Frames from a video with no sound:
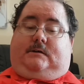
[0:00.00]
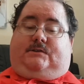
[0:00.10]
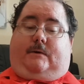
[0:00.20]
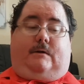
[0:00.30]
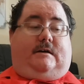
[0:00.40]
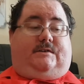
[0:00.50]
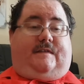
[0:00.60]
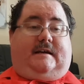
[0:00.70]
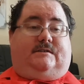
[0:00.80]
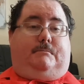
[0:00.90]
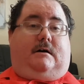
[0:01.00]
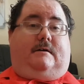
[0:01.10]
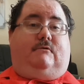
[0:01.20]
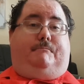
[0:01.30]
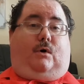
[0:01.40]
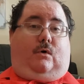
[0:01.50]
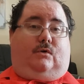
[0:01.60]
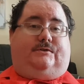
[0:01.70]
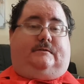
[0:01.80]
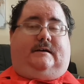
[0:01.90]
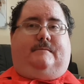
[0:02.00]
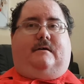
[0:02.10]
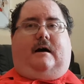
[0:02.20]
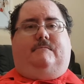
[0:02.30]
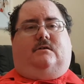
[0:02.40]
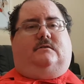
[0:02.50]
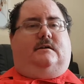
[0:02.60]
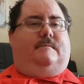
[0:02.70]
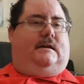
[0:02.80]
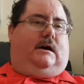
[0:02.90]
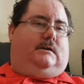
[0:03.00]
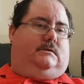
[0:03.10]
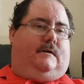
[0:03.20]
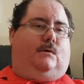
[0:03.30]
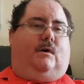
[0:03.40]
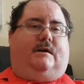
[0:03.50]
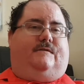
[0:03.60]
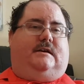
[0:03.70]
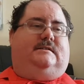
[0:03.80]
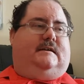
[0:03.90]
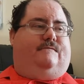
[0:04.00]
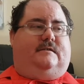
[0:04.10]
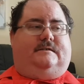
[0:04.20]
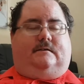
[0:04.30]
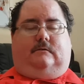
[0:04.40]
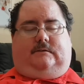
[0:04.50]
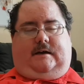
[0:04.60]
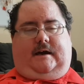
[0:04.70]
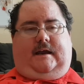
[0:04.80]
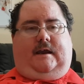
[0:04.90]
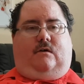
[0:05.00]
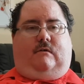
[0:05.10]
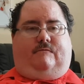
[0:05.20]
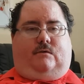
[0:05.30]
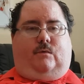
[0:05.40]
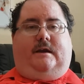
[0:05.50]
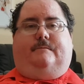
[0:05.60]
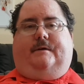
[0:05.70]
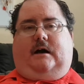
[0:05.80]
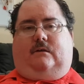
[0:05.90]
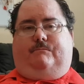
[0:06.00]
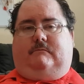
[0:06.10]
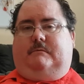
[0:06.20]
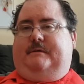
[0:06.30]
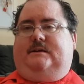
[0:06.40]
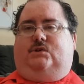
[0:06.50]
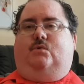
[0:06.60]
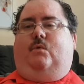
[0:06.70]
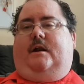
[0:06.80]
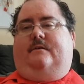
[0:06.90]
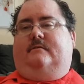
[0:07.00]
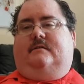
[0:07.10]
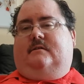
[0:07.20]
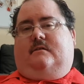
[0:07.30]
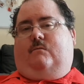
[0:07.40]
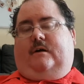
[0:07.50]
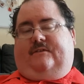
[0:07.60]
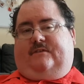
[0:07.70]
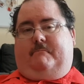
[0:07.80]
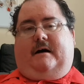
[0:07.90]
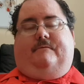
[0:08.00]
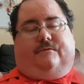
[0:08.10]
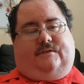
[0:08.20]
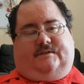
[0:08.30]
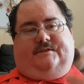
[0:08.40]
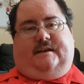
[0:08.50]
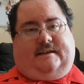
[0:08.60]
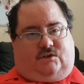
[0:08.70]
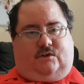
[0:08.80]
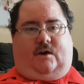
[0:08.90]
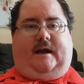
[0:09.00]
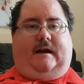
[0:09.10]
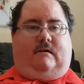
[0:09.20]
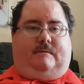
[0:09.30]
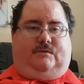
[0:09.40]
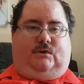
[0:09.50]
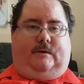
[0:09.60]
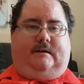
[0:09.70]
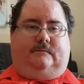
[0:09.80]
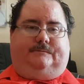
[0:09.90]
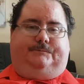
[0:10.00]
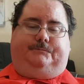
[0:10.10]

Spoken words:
So anyway, so that's my report. I'm not going to be like doing one of these every single day or every week, but I'll probably do one once a month just to let you know how I'm doing.